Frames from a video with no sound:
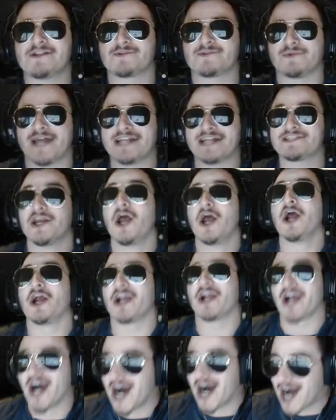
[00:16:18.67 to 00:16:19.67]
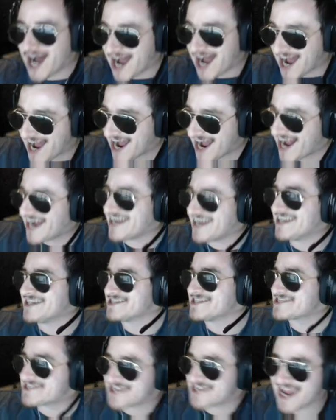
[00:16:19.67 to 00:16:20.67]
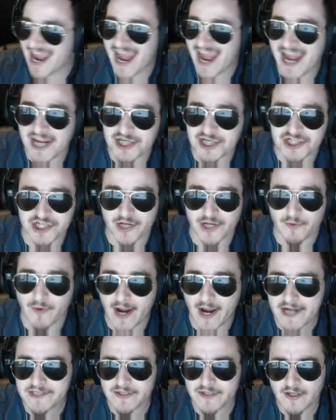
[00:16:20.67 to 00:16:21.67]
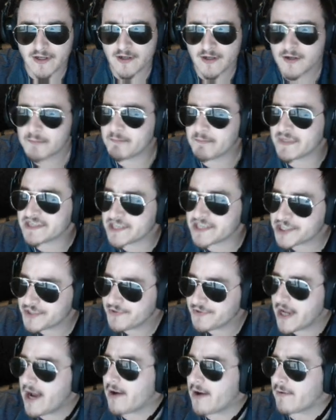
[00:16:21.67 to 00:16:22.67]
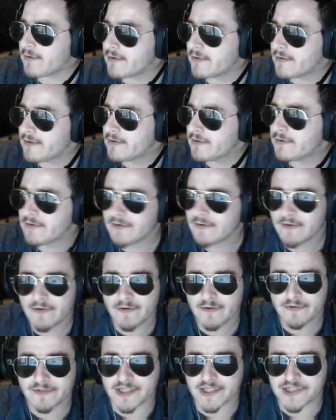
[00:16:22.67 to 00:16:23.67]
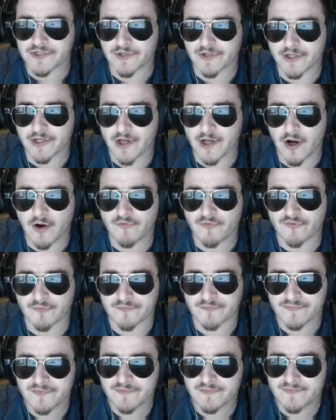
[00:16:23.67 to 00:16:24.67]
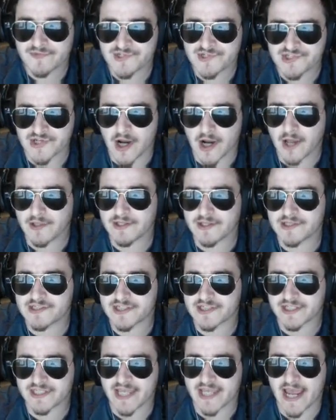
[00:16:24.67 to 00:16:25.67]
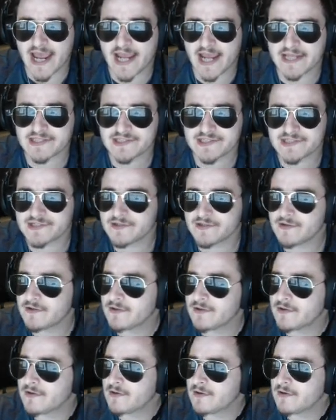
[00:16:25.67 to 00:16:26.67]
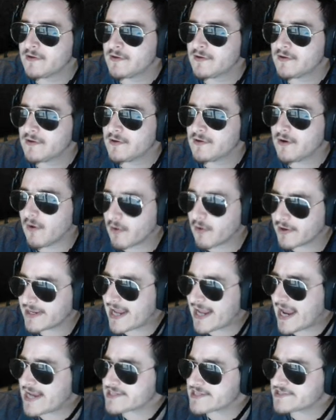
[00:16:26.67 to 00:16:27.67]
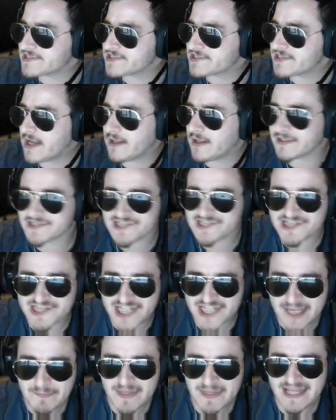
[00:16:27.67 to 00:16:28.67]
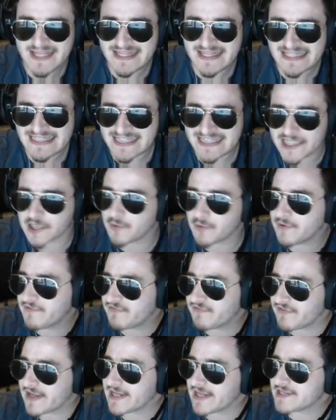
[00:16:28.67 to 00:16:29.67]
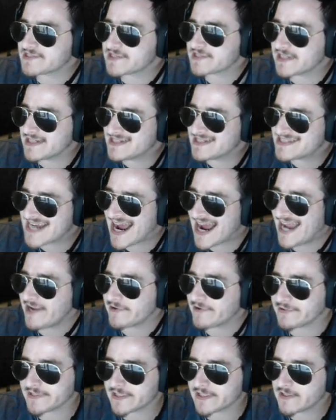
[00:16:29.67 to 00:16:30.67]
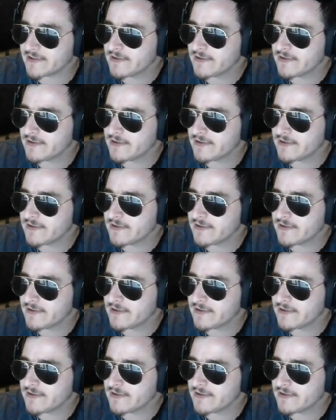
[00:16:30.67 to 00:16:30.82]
Well, that's condensation, right? But did you know that you could go from solid to gas or gas to solid, skipping the liquid phase entirely?